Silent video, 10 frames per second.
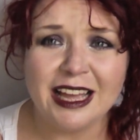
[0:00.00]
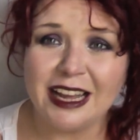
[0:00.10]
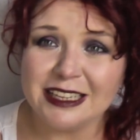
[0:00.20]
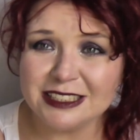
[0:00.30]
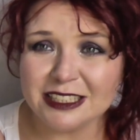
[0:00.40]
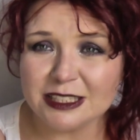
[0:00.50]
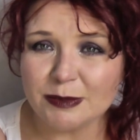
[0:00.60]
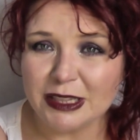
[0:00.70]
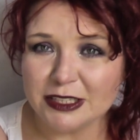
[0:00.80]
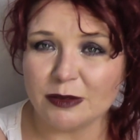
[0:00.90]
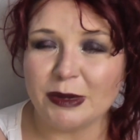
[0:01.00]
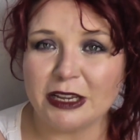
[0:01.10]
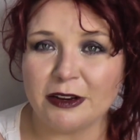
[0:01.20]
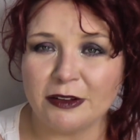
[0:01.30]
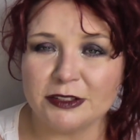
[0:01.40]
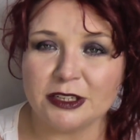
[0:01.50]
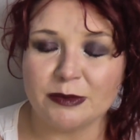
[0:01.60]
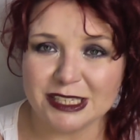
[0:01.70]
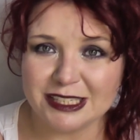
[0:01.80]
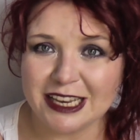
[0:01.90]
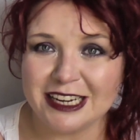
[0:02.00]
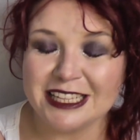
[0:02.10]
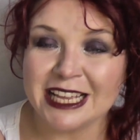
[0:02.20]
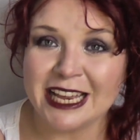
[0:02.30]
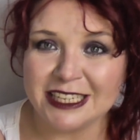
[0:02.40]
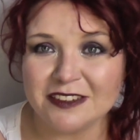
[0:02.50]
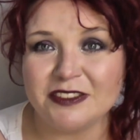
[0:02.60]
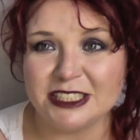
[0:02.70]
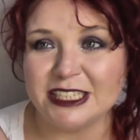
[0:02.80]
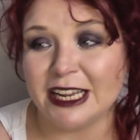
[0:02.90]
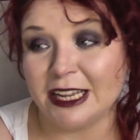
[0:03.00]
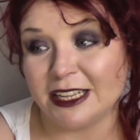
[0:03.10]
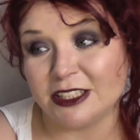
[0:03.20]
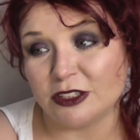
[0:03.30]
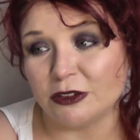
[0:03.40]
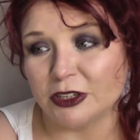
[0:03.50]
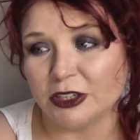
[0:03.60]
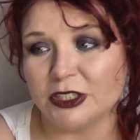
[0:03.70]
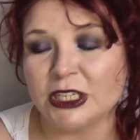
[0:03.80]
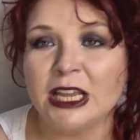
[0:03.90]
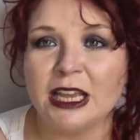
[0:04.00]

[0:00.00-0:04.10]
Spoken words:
I still smell this on my clothes and on my skin at the end of the day. It's so good.